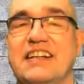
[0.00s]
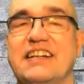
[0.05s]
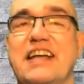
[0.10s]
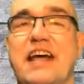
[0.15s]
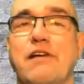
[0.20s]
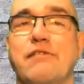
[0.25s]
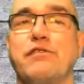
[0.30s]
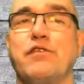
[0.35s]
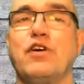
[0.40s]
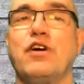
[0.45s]

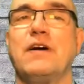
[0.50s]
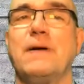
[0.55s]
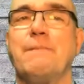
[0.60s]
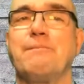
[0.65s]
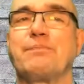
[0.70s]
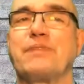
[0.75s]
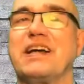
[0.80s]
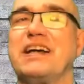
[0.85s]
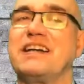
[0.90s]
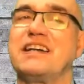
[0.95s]
Therefore,
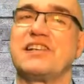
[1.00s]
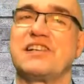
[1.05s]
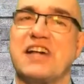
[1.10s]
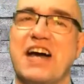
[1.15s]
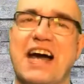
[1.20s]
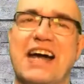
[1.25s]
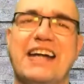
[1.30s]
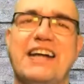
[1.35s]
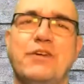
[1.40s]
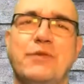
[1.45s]
it is
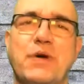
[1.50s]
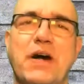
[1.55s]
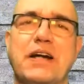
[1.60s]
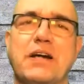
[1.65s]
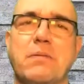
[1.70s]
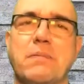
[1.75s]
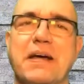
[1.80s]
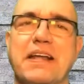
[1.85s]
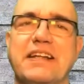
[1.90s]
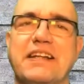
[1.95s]
highly
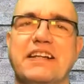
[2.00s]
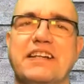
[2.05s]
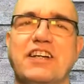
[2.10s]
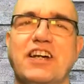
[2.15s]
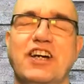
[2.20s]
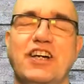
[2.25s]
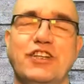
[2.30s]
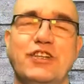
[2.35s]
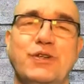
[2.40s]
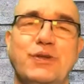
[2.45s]
recommended
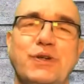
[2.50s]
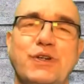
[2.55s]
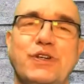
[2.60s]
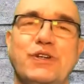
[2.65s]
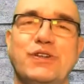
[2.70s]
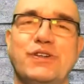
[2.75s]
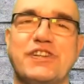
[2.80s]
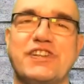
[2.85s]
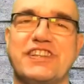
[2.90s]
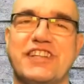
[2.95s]
to
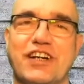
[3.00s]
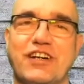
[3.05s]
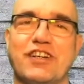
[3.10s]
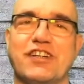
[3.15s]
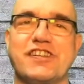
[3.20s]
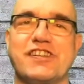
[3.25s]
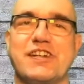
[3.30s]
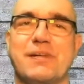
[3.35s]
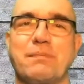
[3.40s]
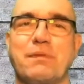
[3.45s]
use the
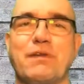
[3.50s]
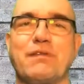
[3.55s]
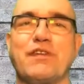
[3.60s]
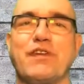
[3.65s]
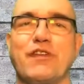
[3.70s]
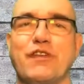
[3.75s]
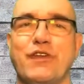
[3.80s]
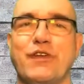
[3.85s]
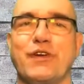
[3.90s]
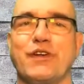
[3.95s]
concept of
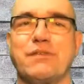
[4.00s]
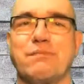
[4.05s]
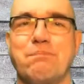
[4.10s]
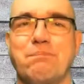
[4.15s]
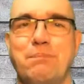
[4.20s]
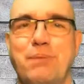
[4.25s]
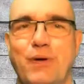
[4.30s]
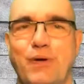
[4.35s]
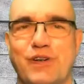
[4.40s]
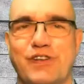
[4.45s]
the third
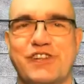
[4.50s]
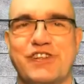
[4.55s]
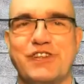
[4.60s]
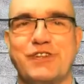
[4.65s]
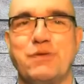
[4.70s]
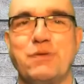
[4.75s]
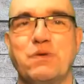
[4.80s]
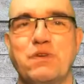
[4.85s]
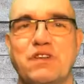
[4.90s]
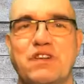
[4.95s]
person
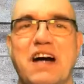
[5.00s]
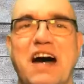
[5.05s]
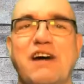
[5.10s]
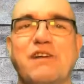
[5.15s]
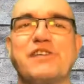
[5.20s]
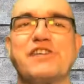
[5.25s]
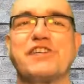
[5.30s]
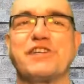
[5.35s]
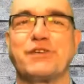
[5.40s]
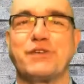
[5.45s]
to
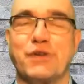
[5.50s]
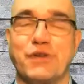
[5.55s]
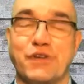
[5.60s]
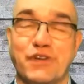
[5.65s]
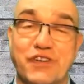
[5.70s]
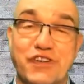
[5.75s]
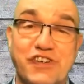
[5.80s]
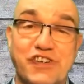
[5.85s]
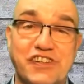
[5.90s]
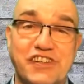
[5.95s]
arouse the
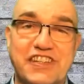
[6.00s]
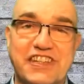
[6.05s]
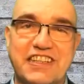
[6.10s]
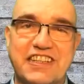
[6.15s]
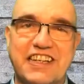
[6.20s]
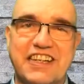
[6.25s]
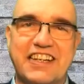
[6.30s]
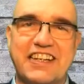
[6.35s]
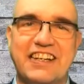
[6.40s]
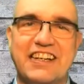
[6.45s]

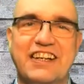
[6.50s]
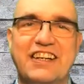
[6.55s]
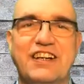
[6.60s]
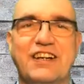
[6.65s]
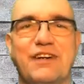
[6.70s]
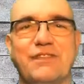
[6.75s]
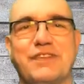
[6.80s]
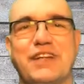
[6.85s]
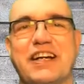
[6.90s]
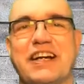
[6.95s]
curiosity
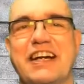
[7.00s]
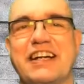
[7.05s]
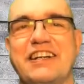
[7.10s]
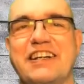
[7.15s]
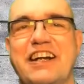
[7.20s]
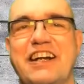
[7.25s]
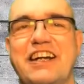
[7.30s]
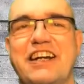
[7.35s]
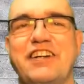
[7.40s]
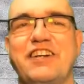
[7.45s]
of the
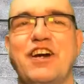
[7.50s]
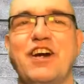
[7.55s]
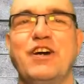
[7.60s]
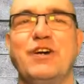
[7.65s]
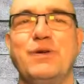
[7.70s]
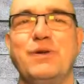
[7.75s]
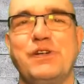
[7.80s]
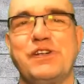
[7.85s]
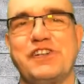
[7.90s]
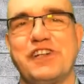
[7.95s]
candidate
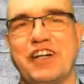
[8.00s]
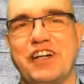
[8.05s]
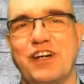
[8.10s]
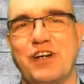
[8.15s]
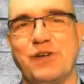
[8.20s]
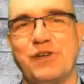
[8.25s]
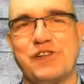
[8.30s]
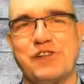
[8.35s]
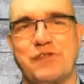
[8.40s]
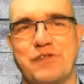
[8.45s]
who is a
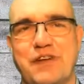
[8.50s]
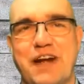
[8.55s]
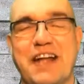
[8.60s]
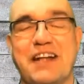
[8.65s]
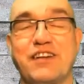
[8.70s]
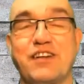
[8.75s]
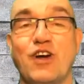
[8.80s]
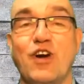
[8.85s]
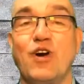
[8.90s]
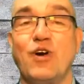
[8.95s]
close
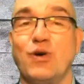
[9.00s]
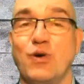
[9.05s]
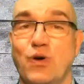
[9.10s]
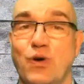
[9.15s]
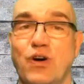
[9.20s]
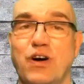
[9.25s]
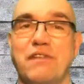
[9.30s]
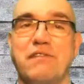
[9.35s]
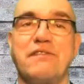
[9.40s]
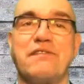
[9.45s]
friend
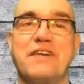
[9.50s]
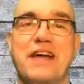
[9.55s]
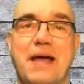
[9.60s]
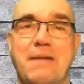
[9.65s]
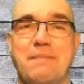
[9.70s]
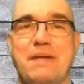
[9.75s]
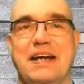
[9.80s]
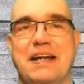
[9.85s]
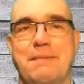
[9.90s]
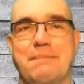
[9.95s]
or
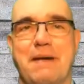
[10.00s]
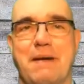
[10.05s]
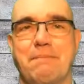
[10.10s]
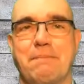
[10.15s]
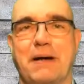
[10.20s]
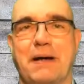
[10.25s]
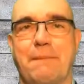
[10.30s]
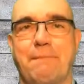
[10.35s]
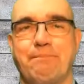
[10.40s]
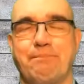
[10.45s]
family
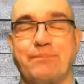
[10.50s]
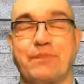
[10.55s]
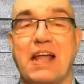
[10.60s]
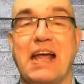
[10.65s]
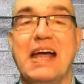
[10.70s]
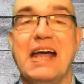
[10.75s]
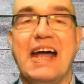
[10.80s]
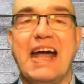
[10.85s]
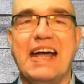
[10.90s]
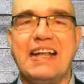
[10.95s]
member.
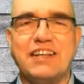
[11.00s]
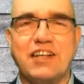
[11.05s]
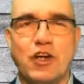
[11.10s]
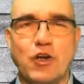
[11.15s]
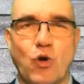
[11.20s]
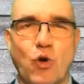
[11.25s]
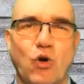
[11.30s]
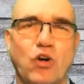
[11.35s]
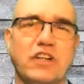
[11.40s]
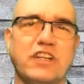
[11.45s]
And in
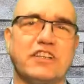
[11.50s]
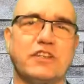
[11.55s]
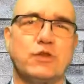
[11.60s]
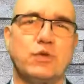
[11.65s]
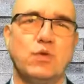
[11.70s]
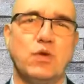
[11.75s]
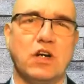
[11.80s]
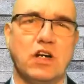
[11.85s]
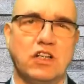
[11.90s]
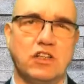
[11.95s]
order
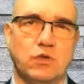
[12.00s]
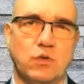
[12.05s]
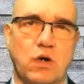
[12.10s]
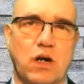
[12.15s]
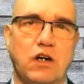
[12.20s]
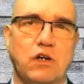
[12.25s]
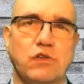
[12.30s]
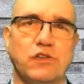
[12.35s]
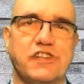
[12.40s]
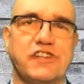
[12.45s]
to
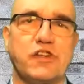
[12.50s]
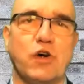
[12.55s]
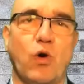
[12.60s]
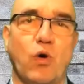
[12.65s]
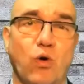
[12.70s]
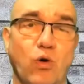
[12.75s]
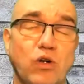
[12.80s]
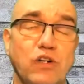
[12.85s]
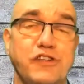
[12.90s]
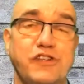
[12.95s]
arouse
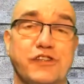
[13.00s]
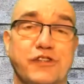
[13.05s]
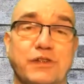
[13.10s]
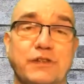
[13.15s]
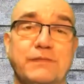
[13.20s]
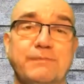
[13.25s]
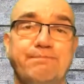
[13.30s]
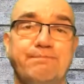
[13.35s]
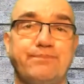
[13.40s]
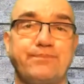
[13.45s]

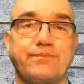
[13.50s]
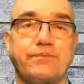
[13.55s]
also